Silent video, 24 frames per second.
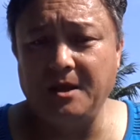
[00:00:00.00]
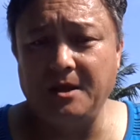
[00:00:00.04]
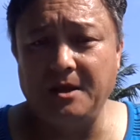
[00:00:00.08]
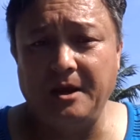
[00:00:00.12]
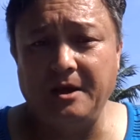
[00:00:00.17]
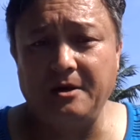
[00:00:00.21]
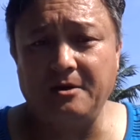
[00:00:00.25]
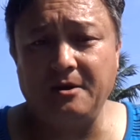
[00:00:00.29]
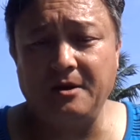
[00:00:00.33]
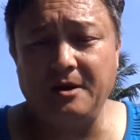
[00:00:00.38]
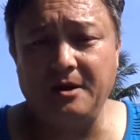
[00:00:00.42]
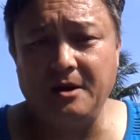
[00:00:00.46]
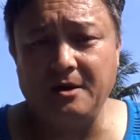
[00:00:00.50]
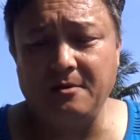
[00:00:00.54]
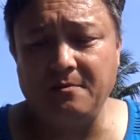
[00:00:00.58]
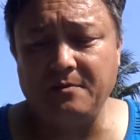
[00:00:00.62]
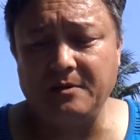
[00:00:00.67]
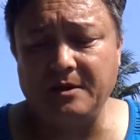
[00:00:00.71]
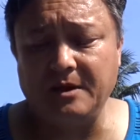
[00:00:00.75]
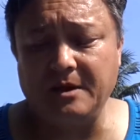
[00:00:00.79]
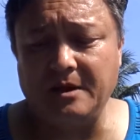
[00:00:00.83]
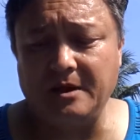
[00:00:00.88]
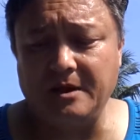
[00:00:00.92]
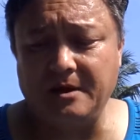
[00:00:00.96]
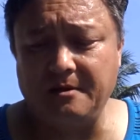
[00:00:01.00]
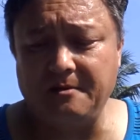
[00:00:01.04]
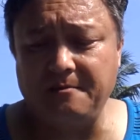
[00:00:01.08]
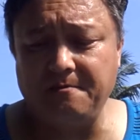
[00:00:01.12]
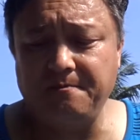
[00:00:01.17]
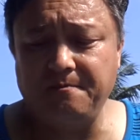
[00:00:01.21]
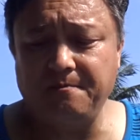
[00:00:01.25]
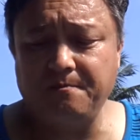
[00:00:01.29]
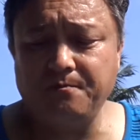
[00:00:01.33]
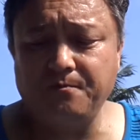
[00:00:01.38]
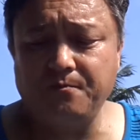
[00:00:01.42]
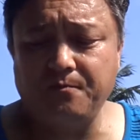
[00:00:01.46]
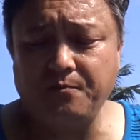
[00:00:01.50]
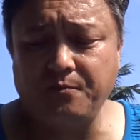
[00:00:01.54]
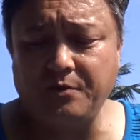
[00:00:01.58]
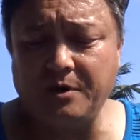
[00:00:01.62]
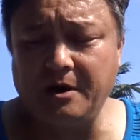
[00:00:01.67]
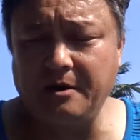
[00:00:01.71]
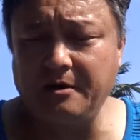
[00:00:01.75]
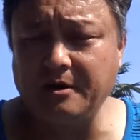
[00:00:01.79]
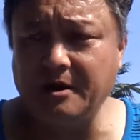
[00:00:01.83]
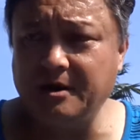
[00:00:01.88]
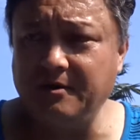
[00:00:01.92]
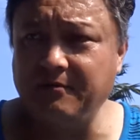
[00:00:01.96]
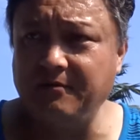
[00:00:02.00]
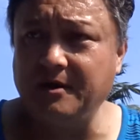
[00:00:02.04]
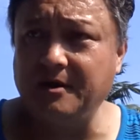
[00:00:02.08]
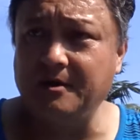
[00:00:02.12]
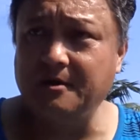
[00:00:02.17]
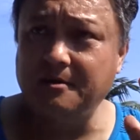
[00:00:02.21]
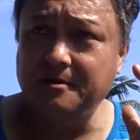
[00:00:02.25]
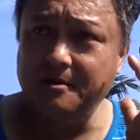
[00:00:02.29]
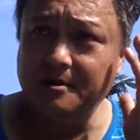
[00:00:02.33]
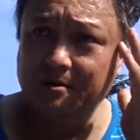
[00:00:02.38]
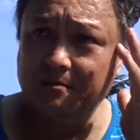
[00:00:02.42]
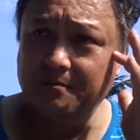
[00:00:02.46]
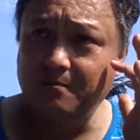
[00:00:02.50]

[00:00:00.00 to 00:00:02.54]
The internet here, I'll give a